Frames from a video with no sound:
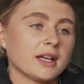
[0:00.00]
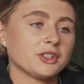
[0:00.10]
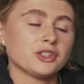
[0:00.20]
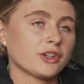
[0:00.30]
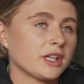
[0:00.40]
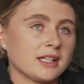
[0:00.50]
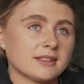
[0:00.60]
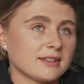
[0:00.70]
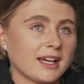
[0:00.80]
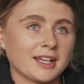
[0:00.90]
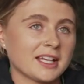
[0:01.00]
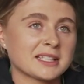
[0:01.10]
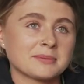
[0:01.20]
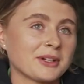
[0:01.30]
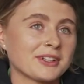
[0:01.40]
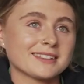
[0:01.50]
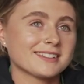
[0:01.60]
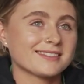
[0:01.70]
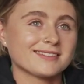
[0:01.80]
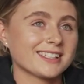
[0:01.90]
You don't need any
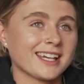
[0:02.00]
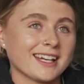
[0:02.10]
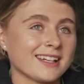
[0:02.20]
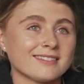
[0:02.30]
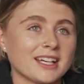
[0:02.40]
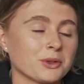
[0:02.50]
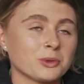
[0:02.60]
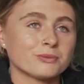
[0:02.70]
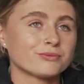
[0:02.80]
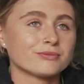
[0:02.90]
experience to get in at all.